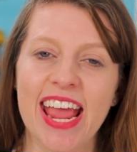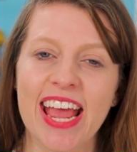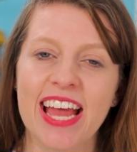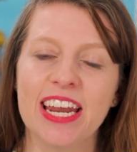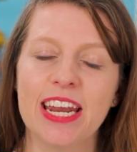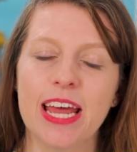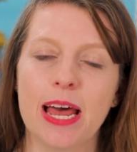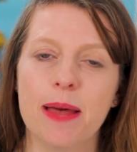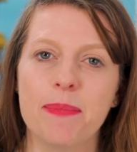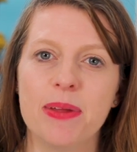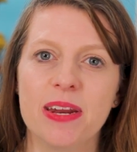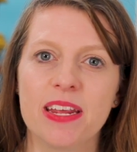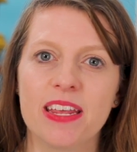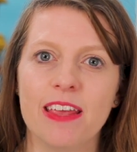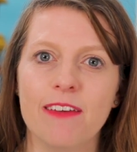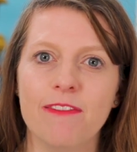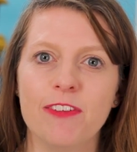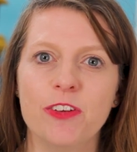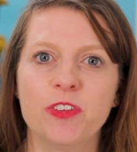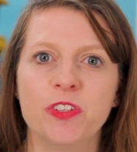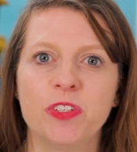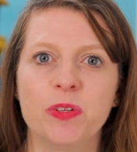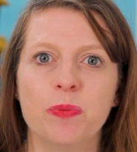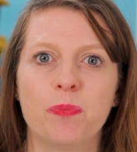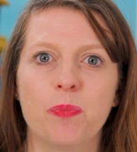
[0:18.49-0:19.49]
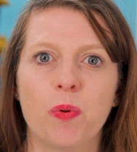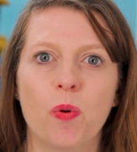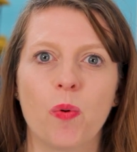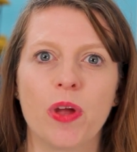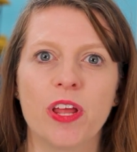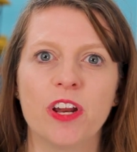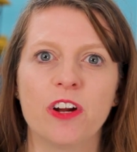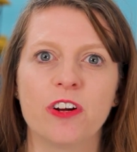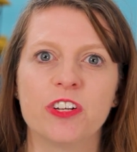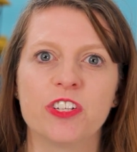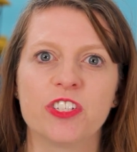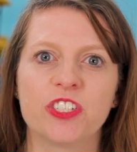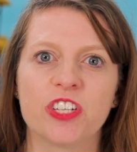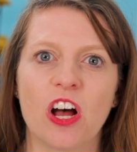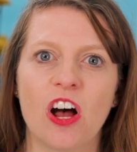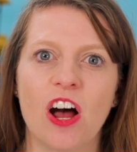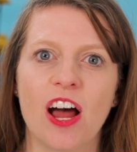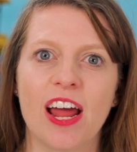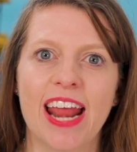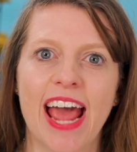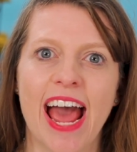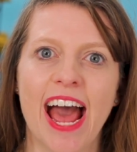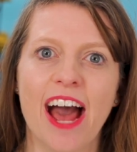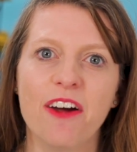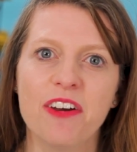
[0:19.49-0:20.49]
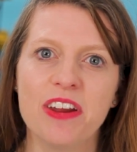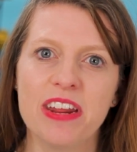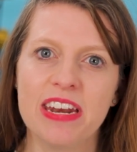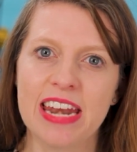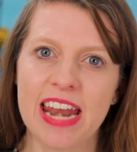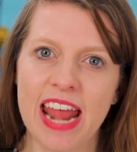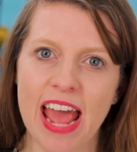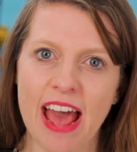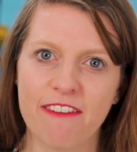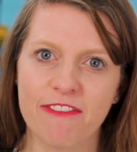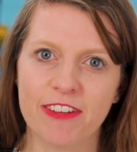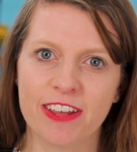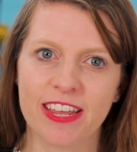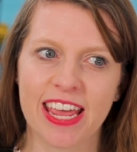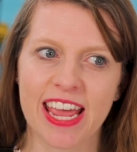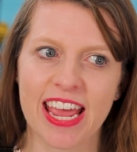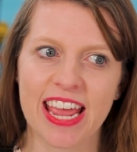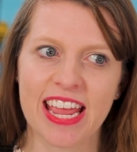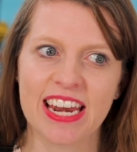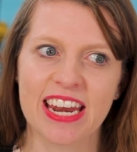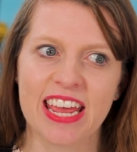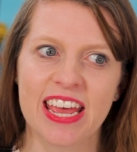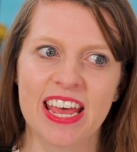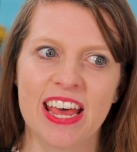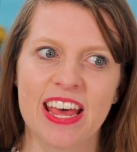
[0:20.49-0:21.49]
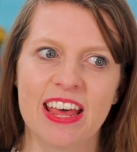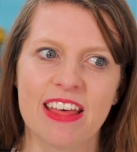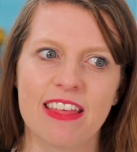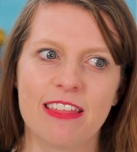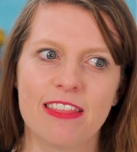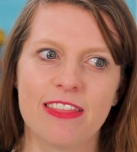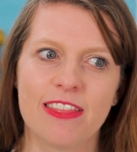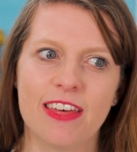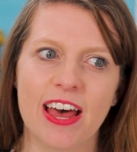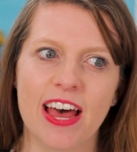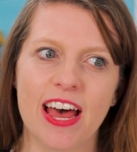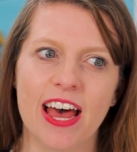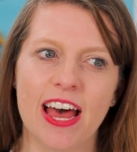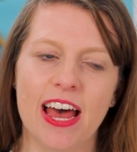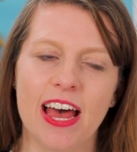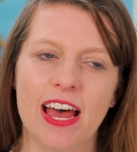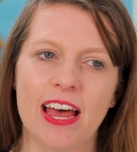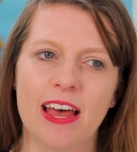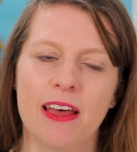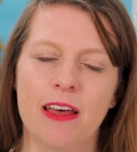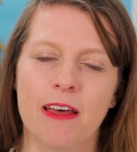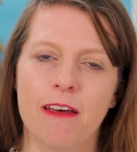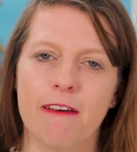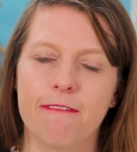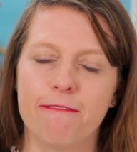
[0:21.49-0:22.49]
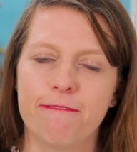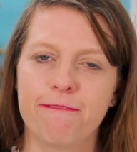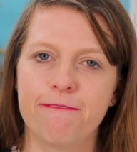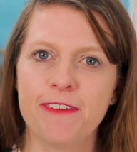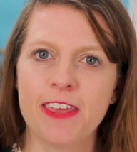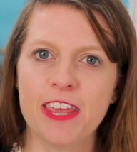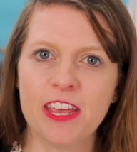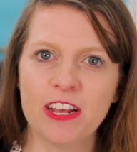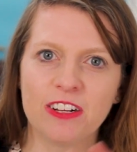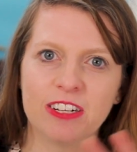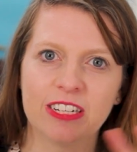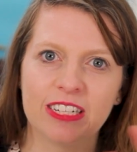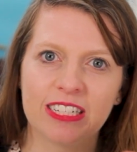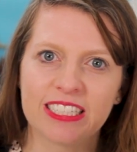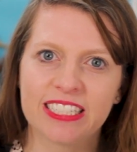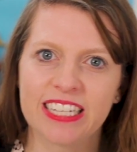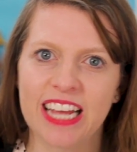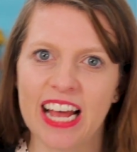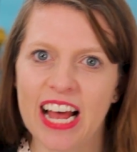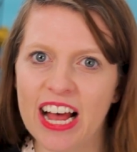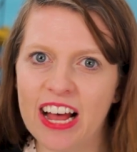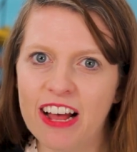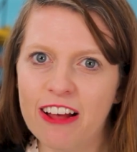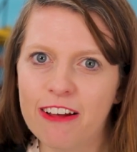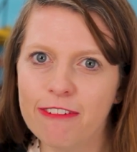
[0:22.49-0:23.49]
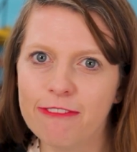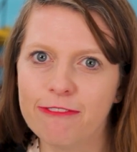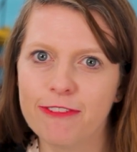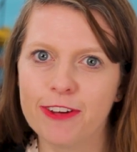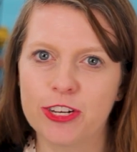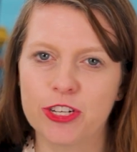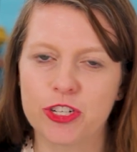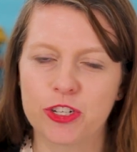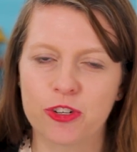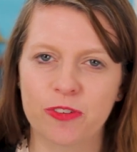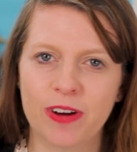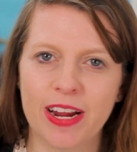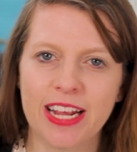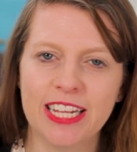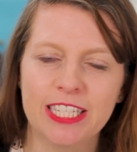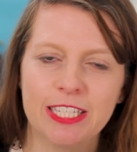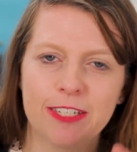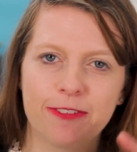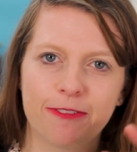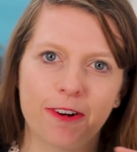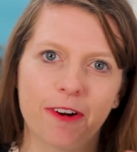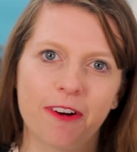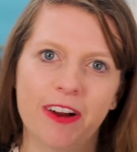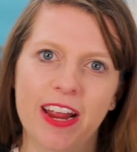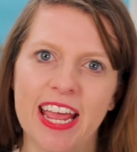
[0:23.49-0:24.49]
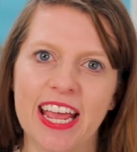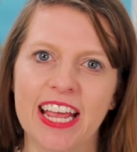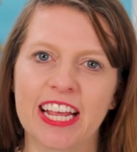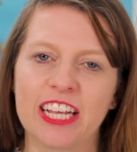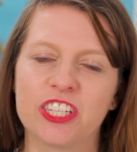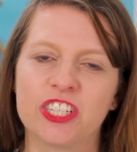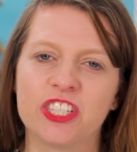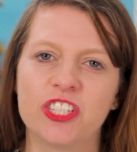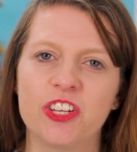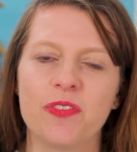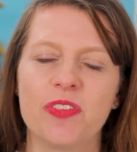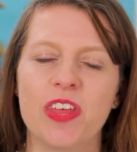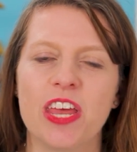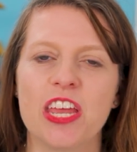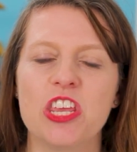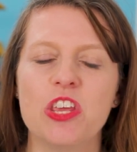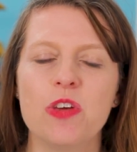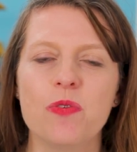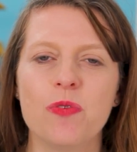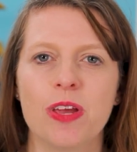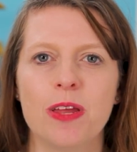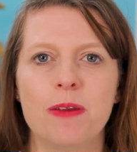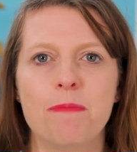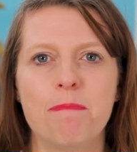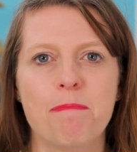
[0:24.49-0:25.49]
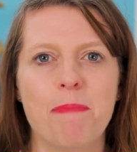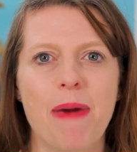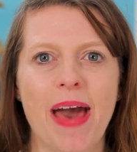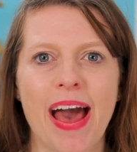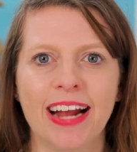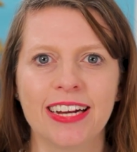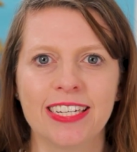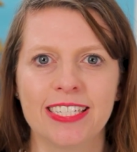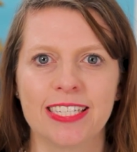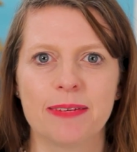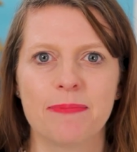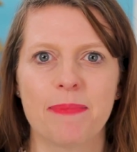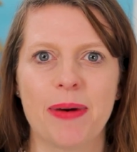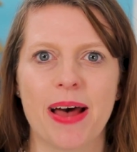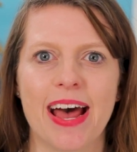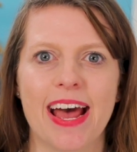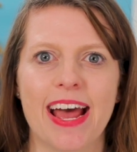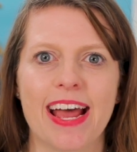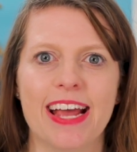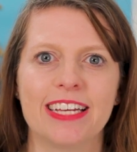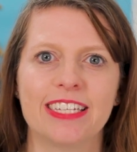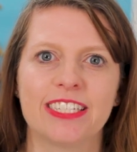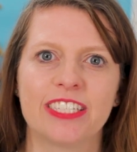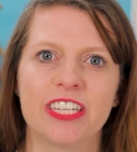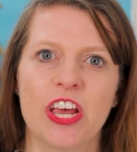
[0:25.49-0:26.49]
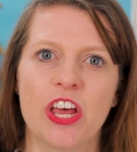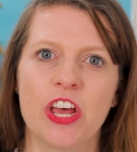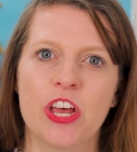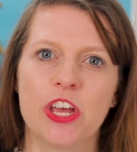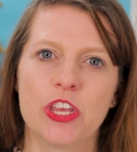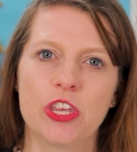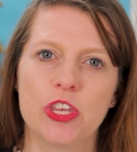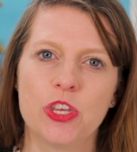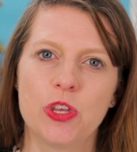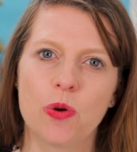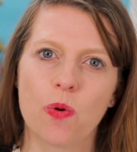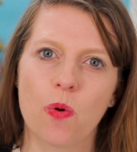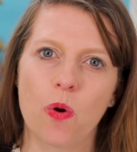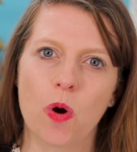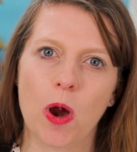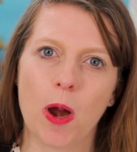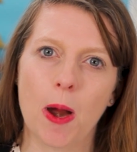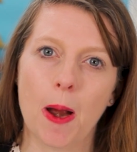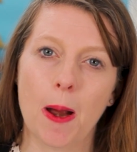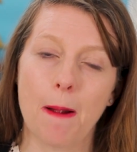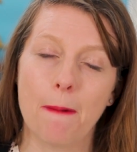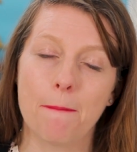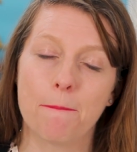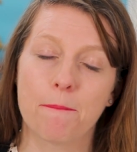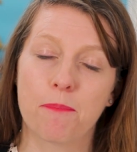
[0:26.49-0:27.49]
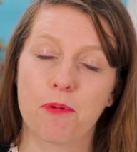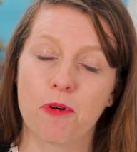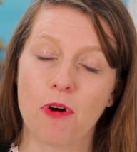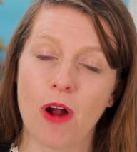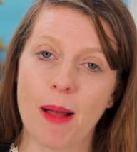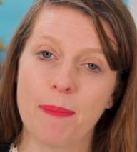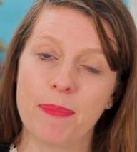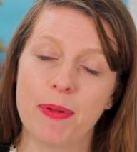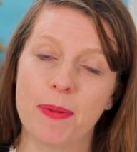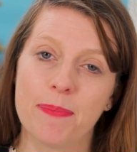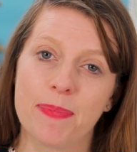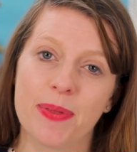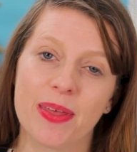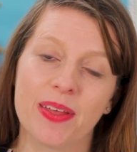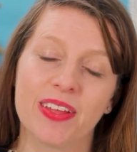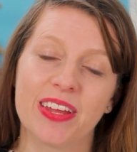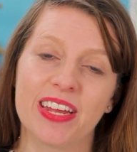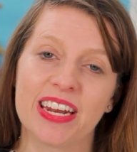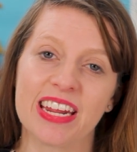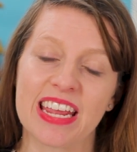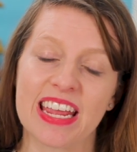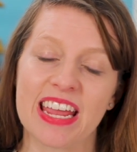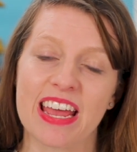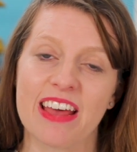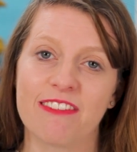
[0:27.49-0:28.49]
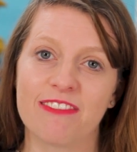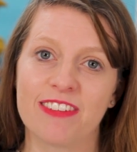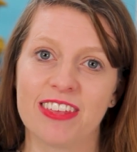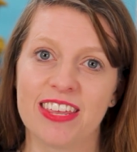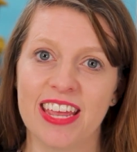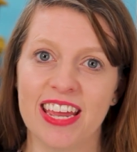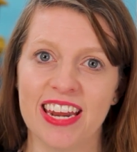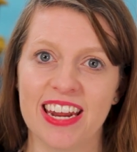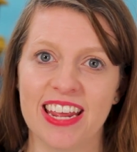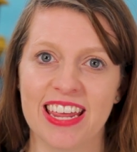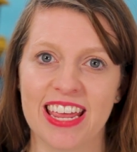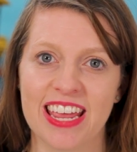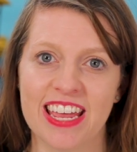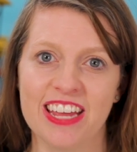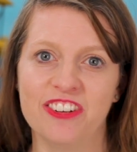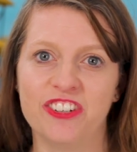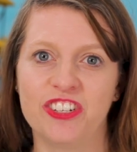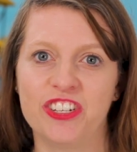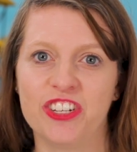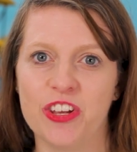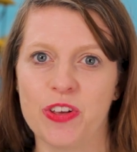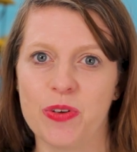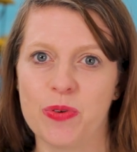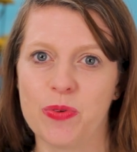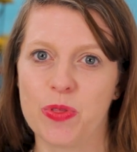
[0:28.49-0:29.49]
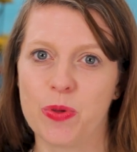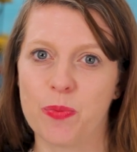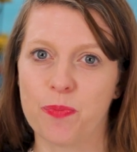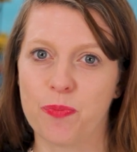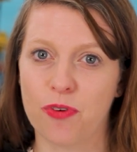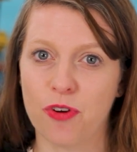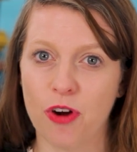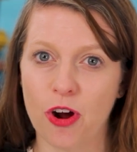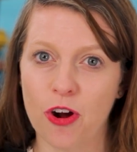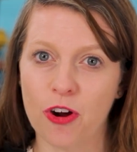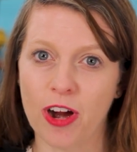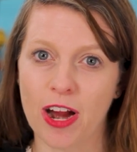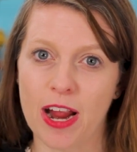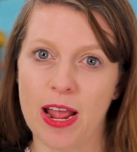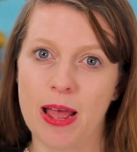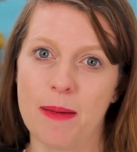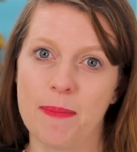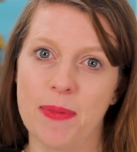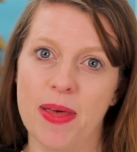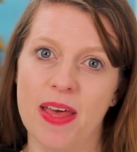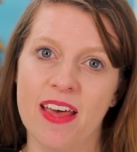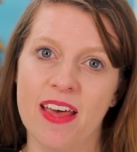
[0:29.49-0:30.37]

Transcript: And I'm gonna give you some pointers on how to navigate the field of transferring so that you can maximize your probability of getting into the program